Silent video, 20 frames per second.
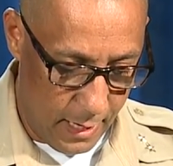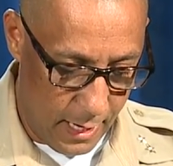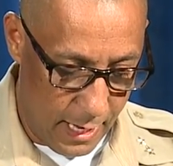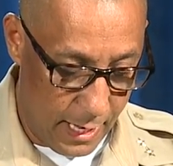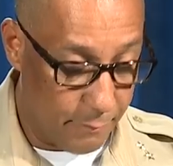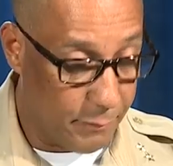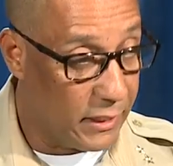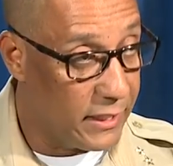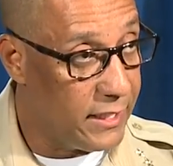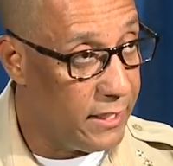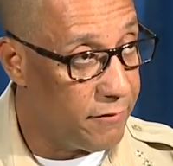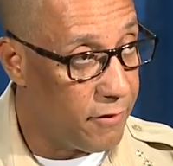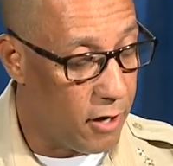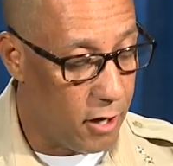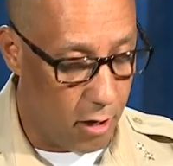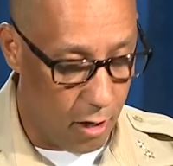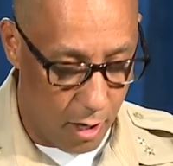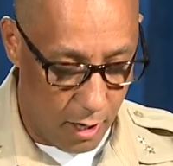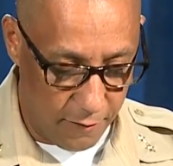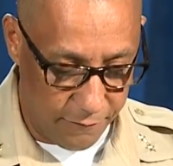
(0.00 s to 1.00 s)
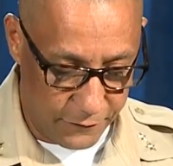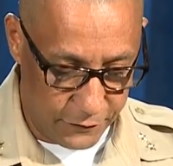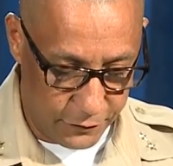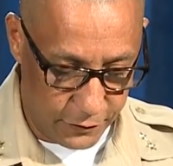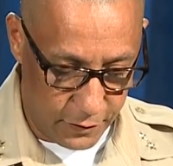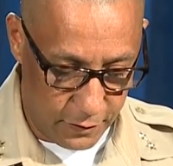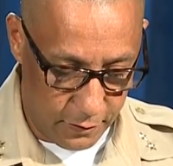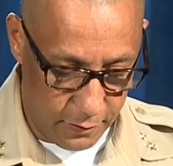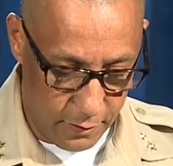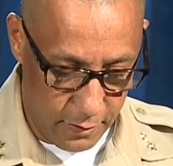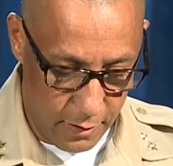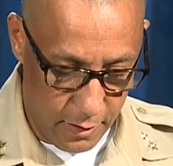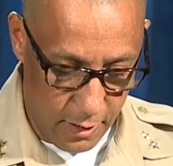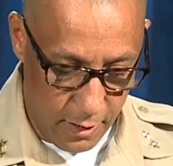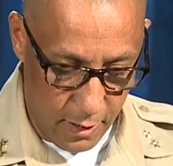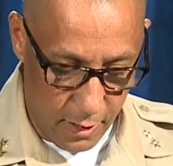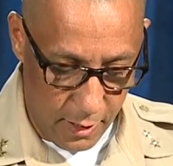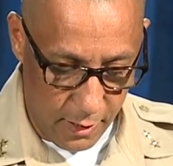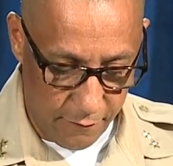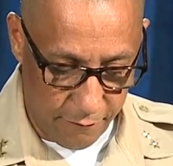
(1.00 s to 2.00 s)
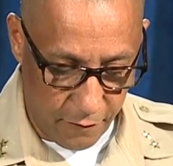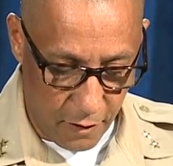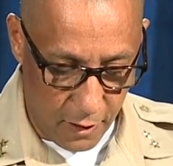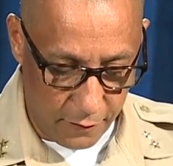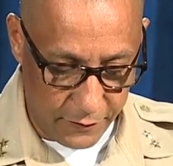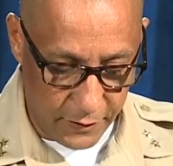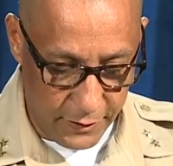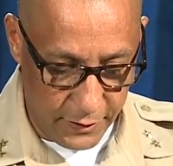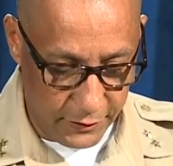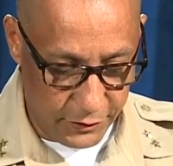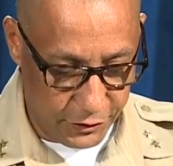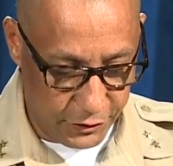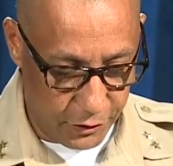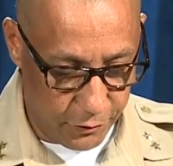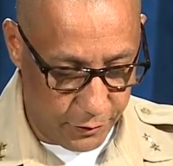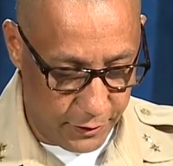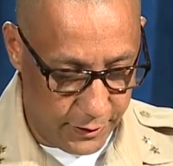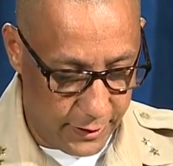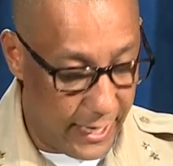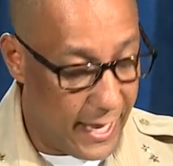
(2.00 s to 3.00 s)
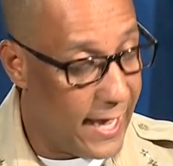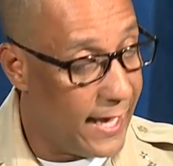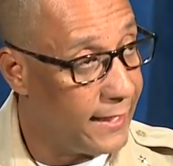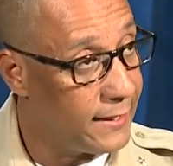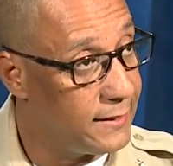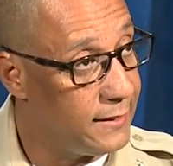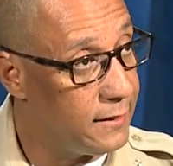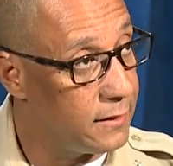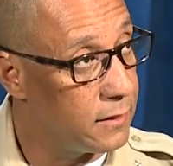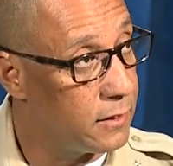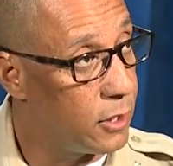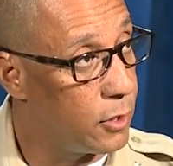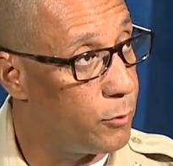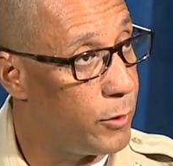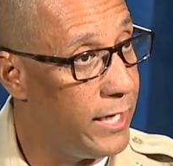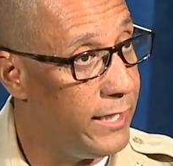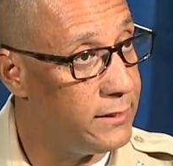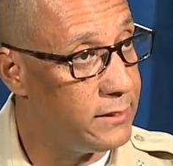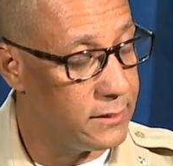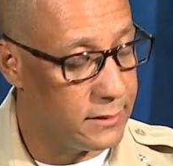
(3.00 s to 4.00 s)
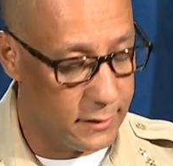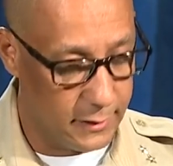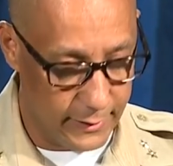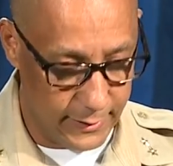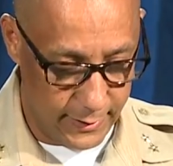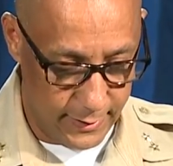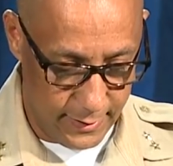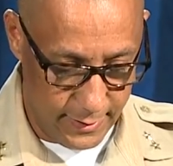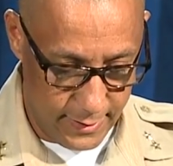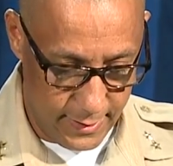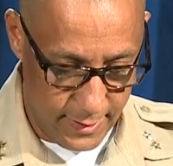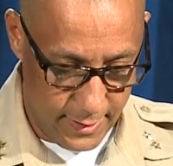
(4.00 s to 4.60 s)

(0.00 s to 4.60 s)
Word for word: I believe our officer involved in this shooting acted courageously